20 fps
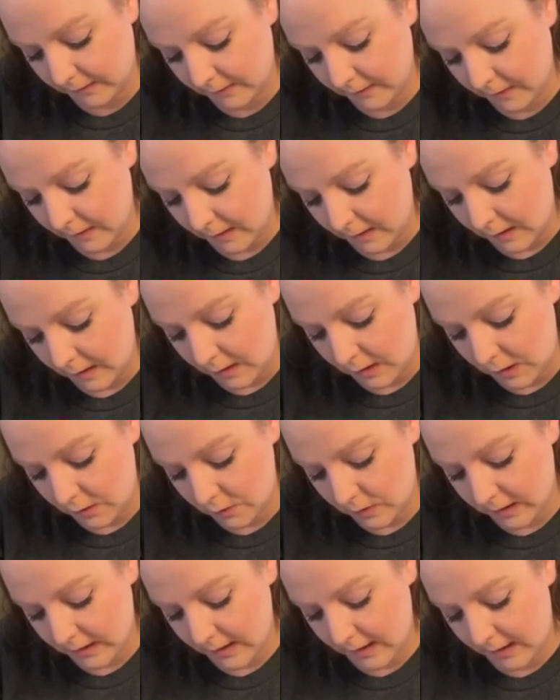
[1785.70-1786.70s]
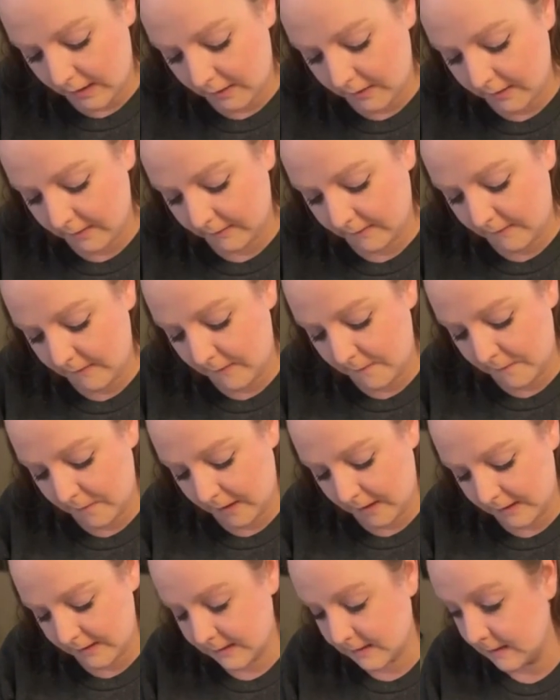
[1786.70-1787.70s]
month, you get this
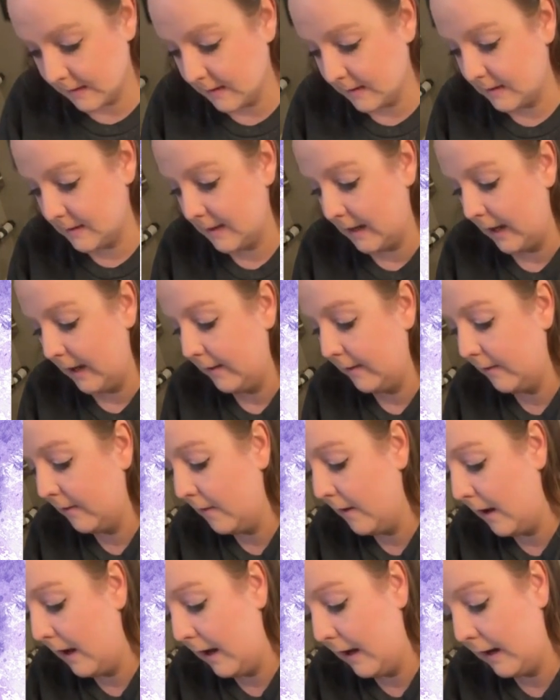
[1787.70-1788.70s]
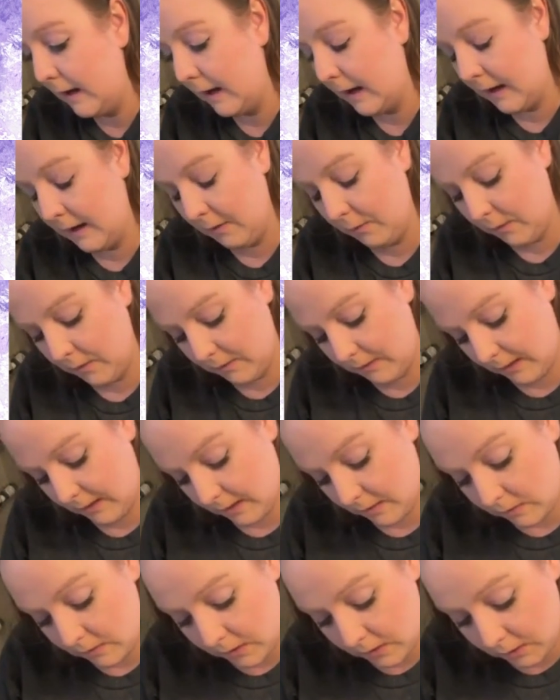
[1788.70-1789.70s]
month's set. And I will
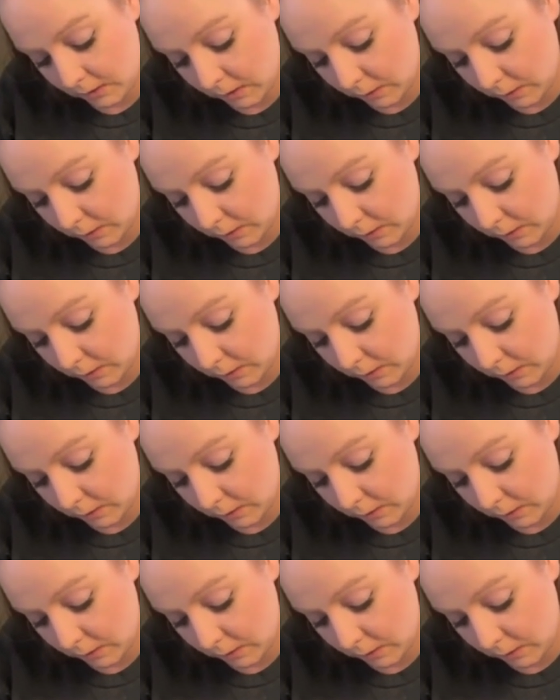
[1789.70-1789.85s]
tell